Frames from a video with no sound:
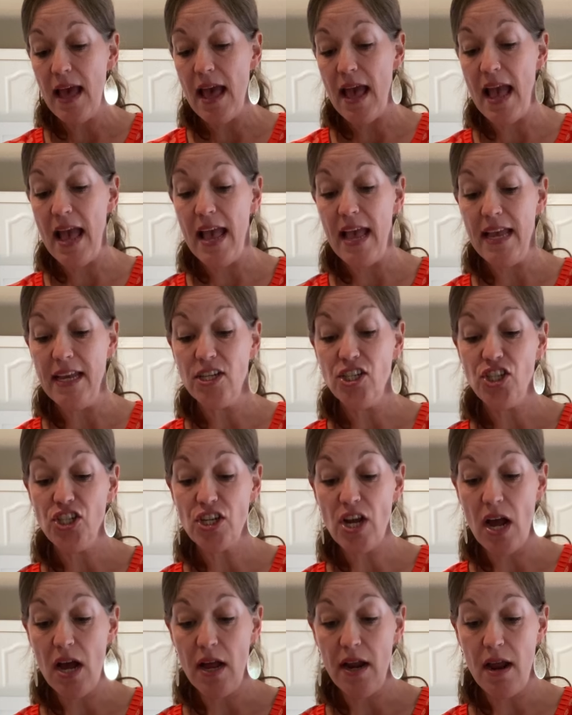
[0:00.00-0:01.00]
a
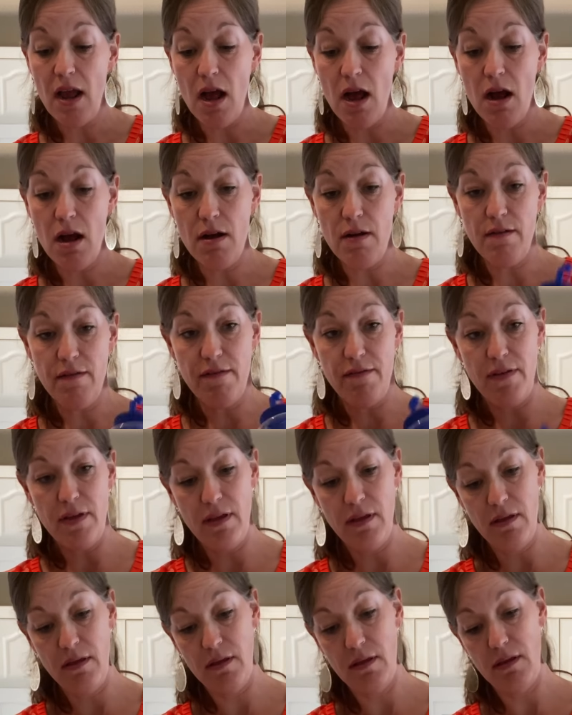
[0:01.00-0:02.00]
shot of
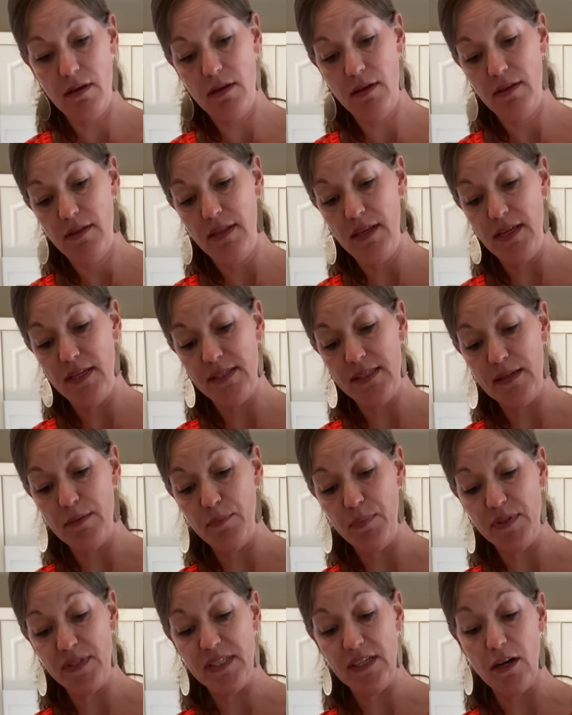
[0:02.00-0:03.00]
the
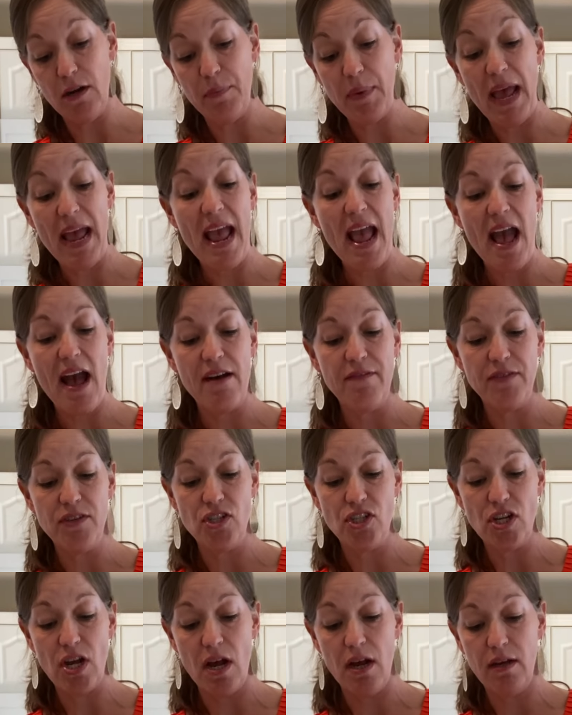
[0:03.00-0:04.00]
simple syrup, 1/2
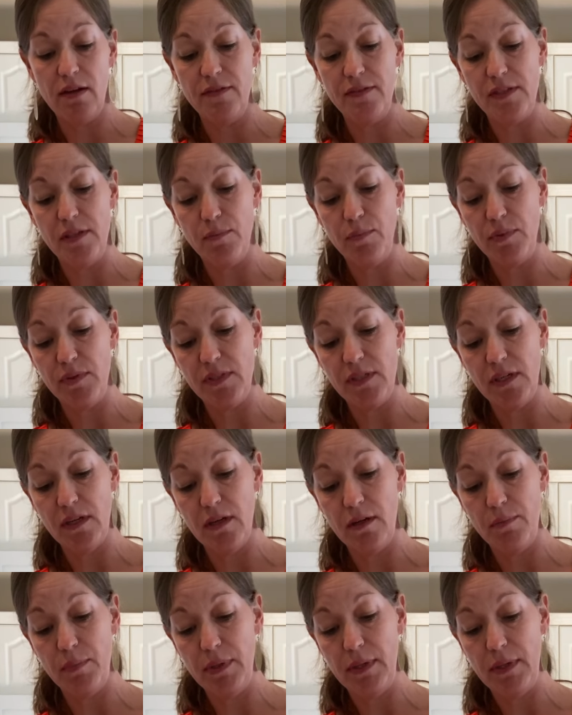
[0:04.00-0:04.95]
shot of simple syrup.